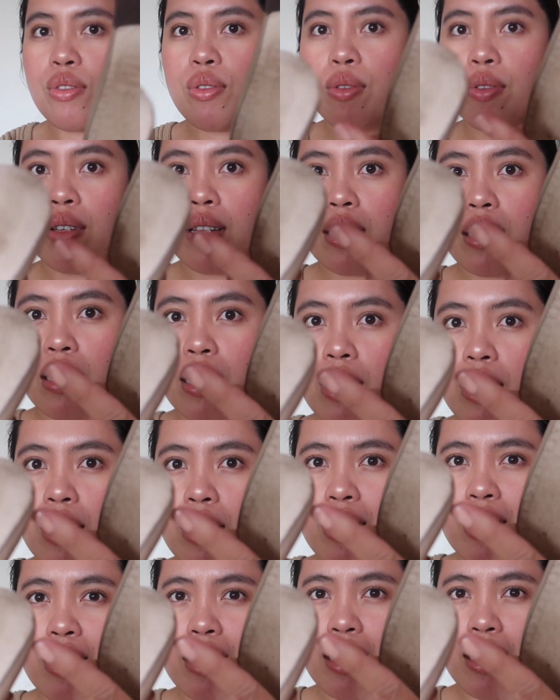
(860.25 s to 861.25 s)
also this
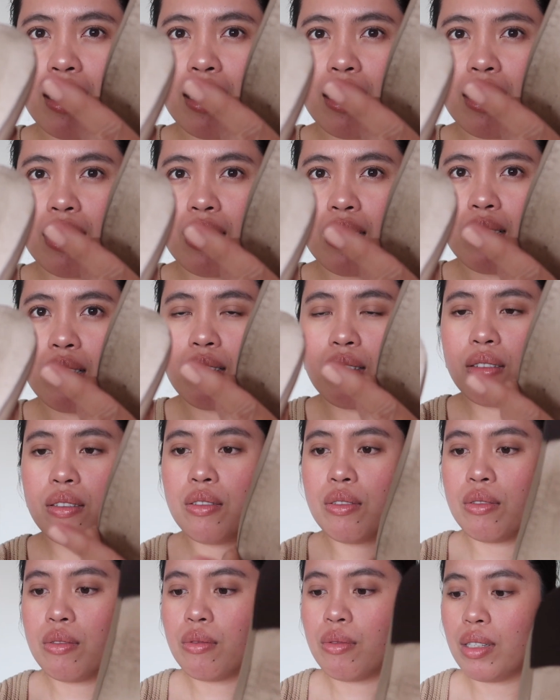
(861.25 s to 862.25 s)
like inside, I
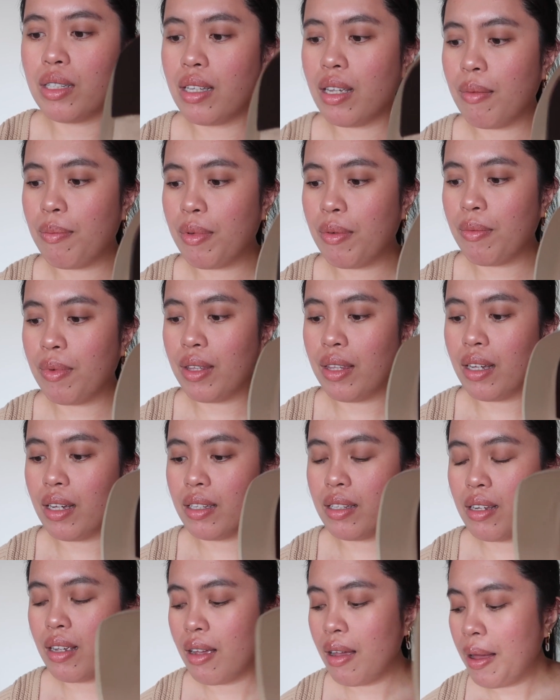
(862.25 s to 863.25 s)
don't know what happened with
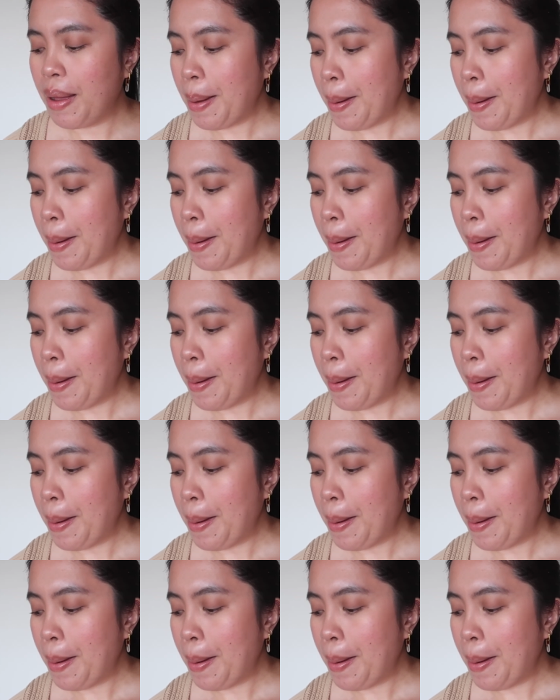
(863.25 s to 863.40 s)
that,